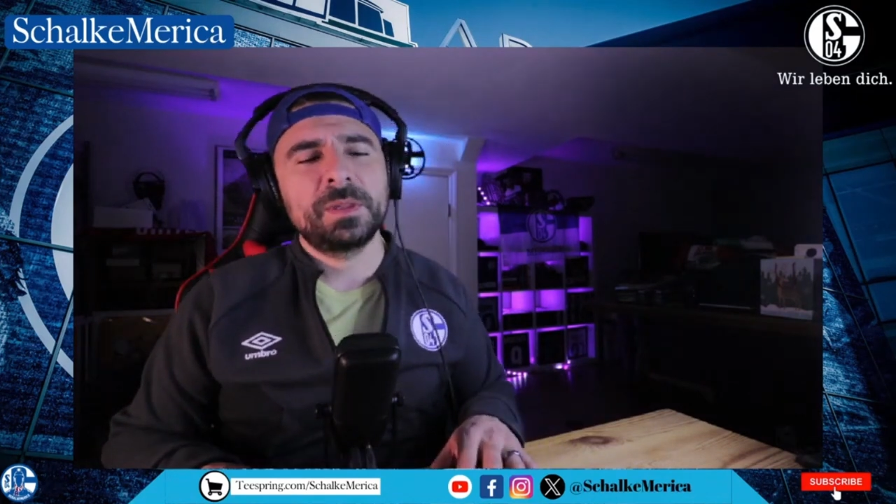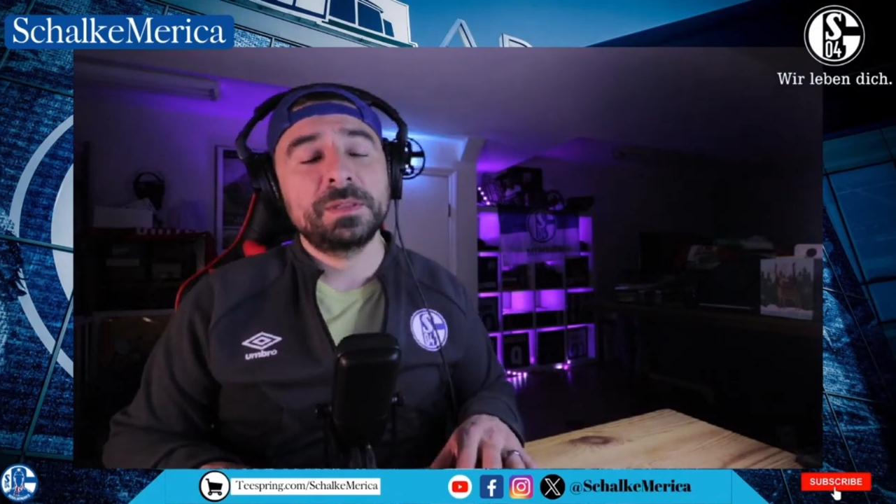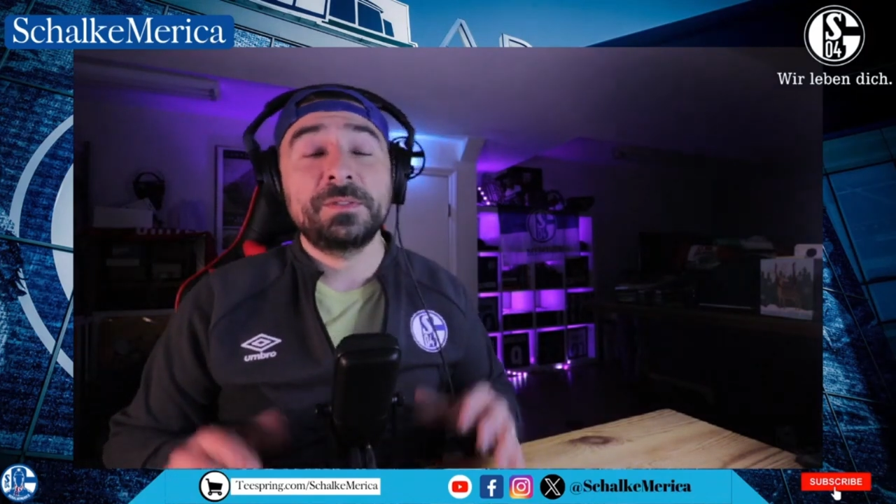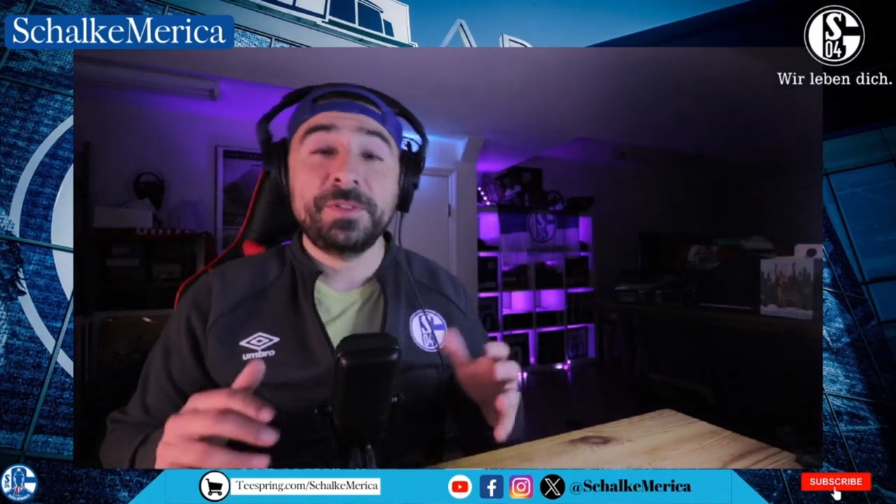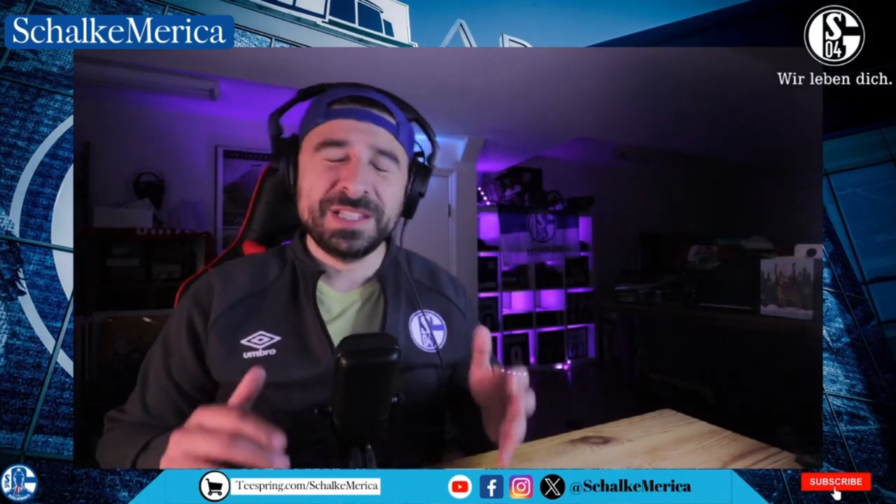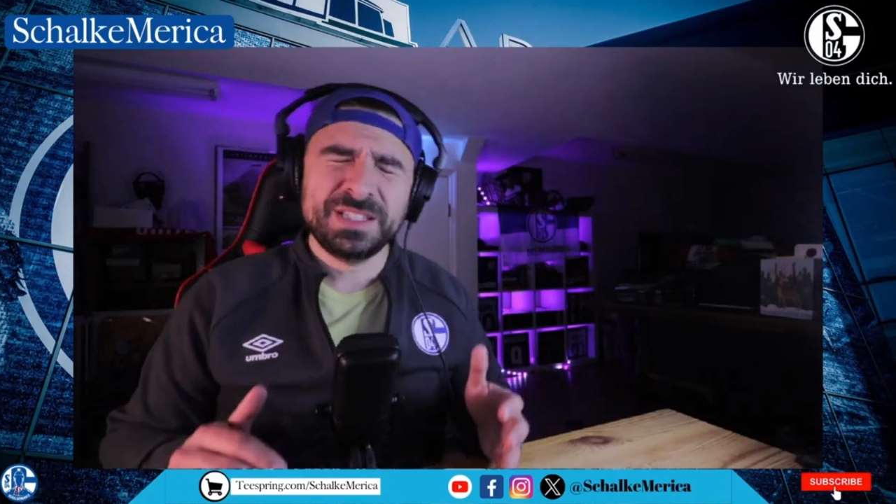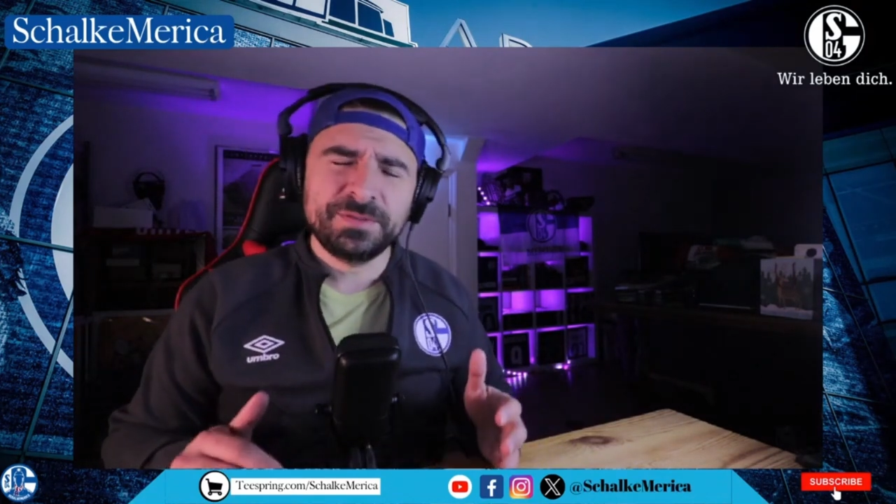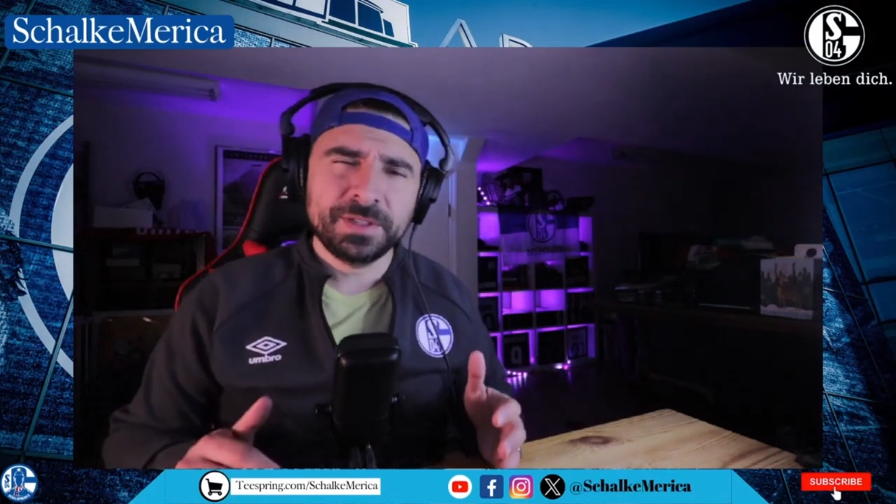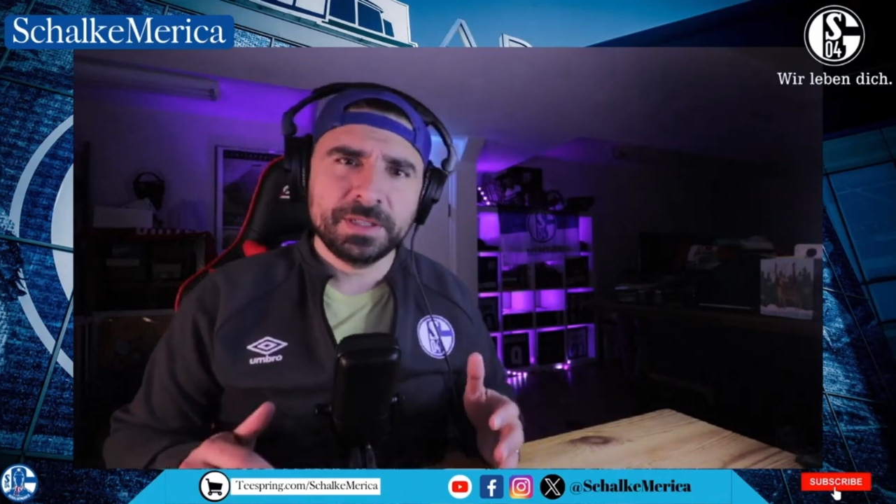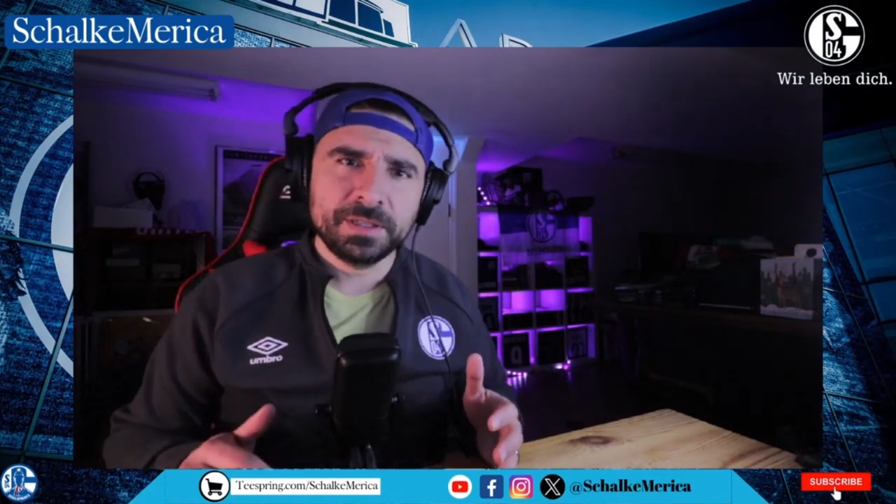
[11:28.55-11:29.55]

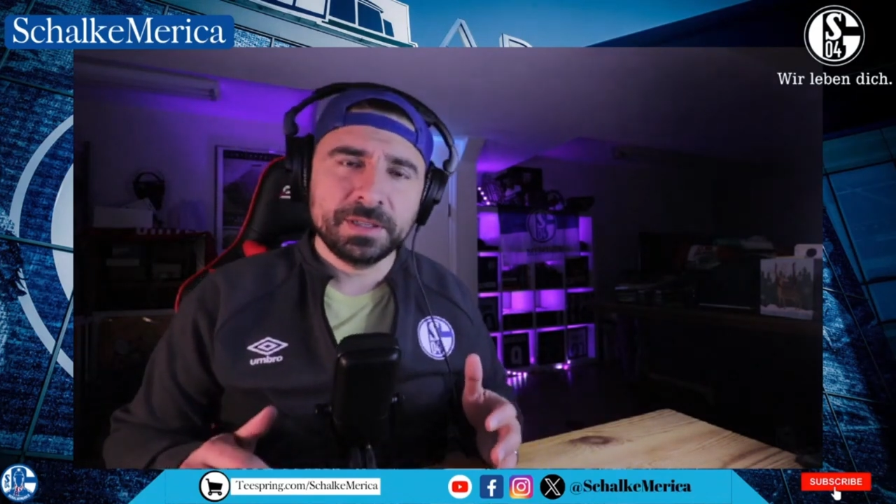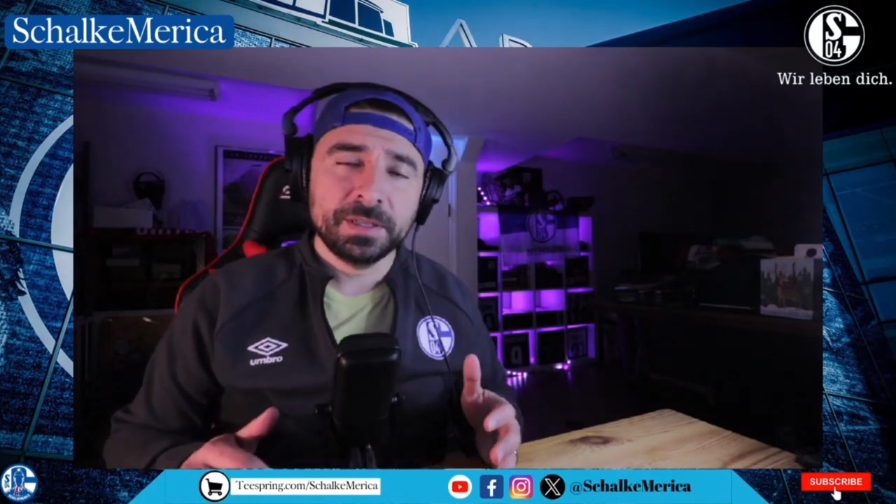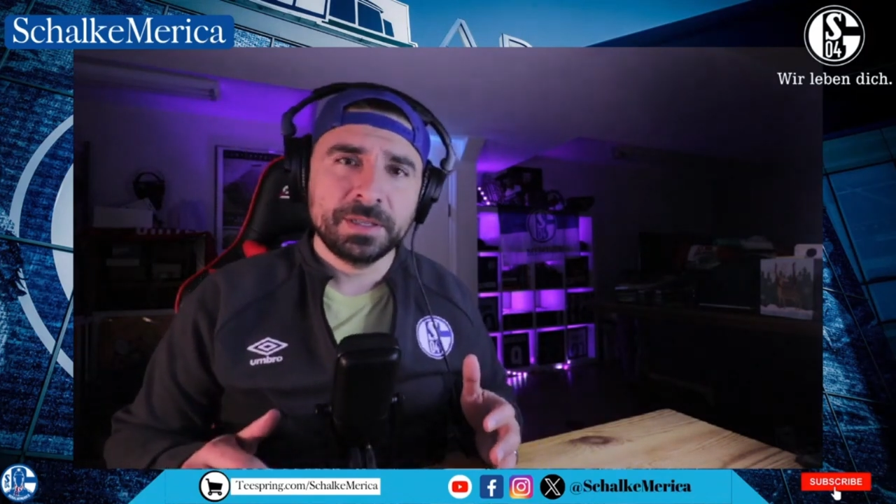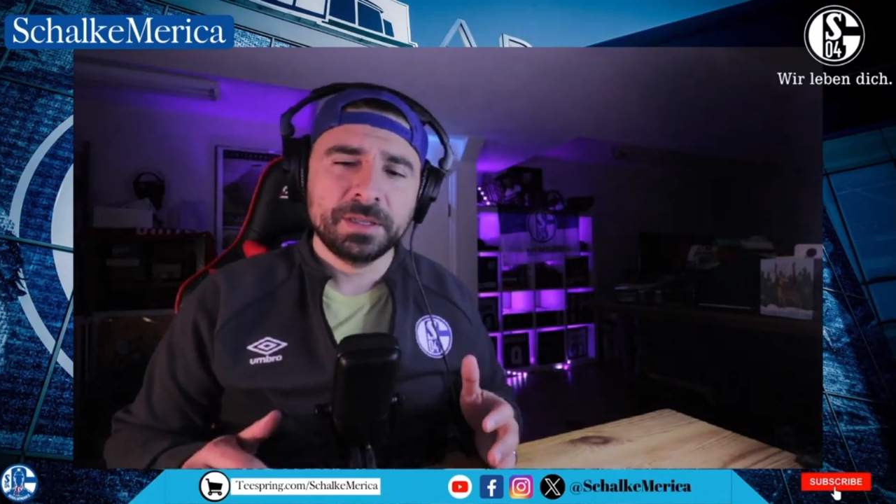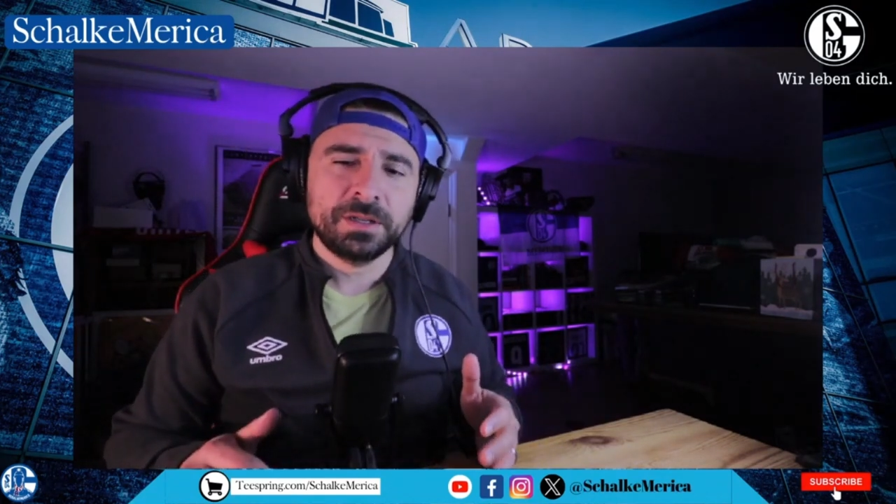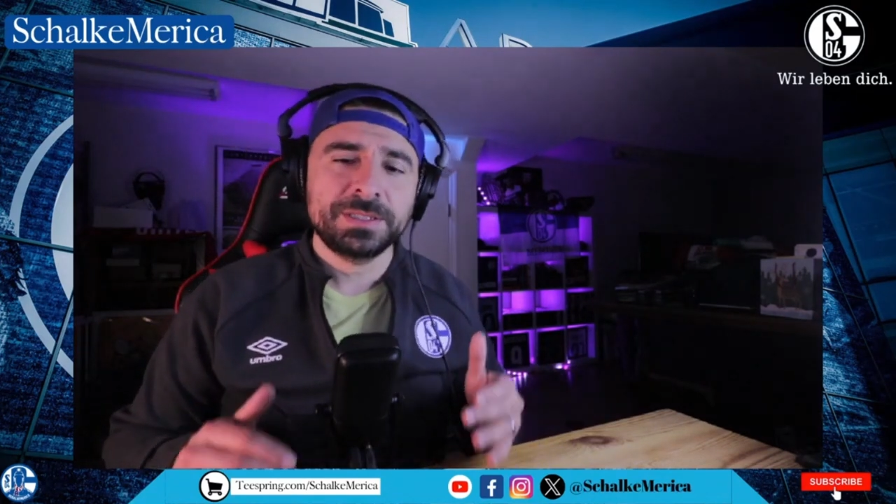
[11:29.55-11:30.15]
Defensively, on